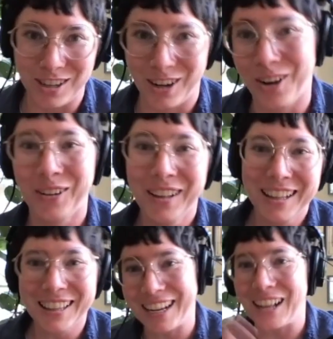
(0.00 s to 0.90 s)

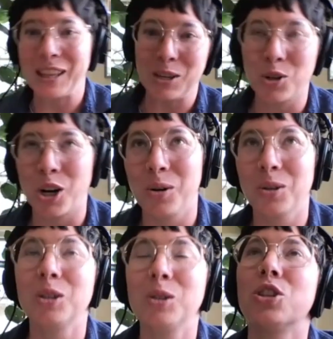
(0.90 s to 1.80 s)
Like I'll let you draw your own
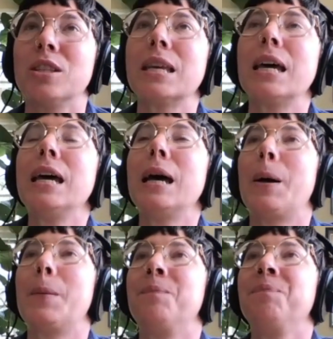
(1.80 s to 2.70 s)
conclusions.
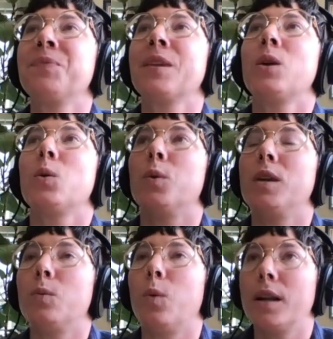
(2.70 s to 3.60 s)
Um,
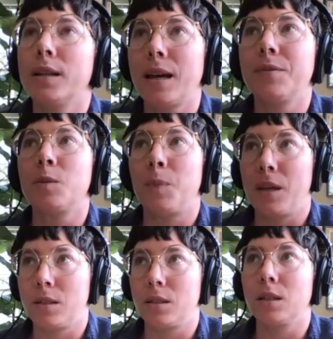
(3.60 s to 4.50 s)
we wanted to have
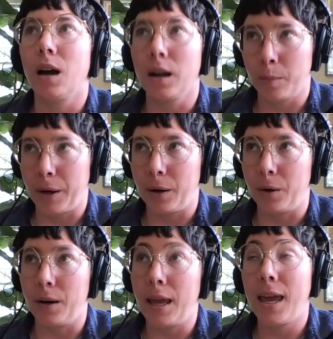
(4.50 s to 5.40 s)
space to talk
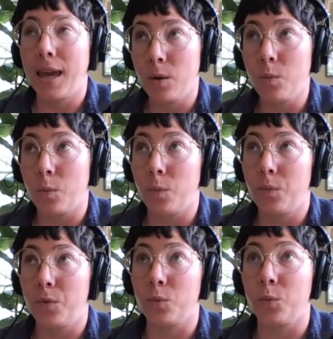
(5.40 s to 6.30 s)
about
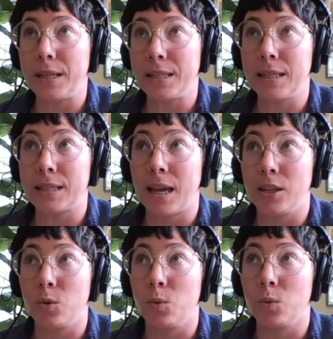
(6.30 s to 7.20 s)
the reasons that
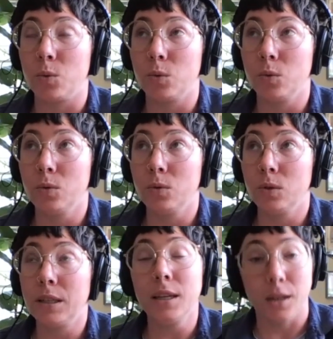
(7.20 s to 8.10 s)
you
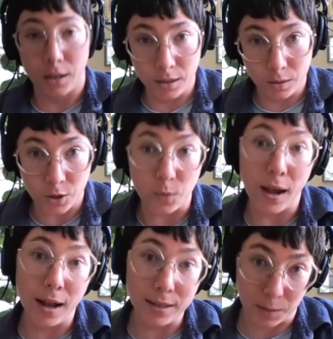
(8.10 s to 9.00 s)
hear when you
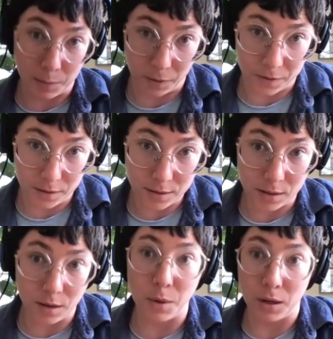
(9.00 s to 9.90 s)
ask about this
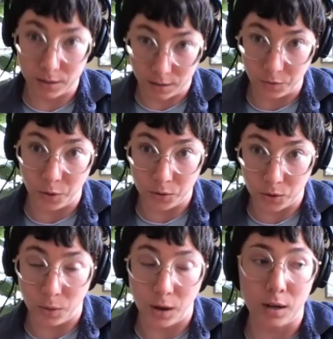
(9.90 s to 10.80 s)
amongst the folks
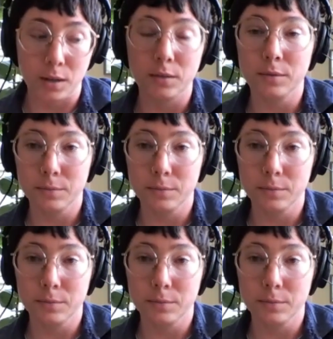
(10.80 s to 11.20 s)
who are